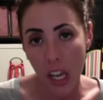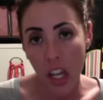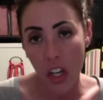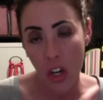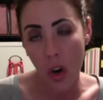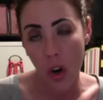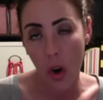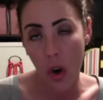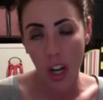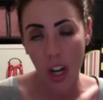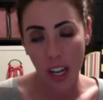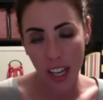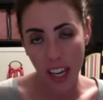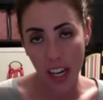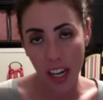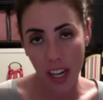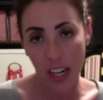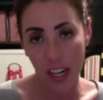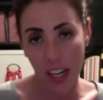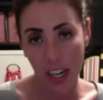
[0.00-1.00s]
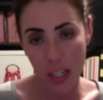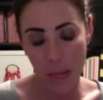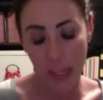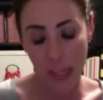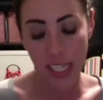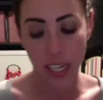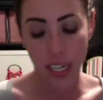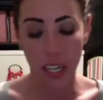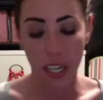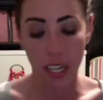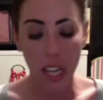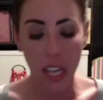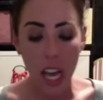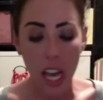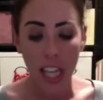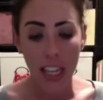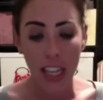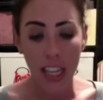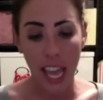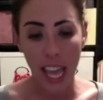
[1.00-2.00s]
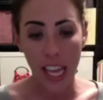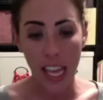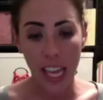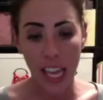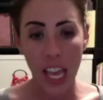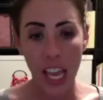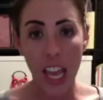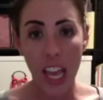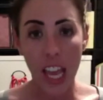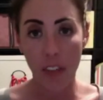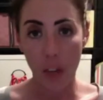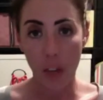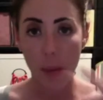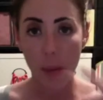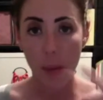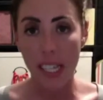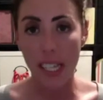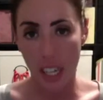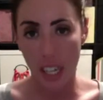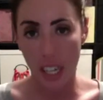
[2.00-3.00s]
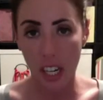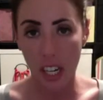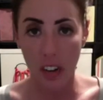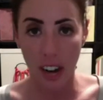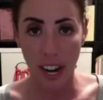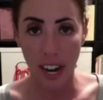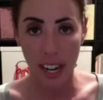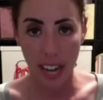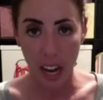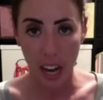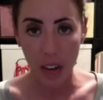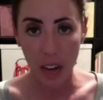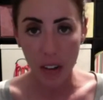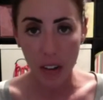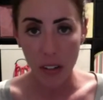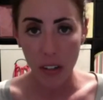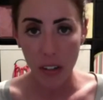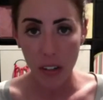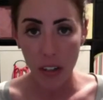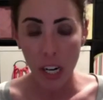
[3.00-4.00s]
No, here's my Derek. Like, if you met Derek right now,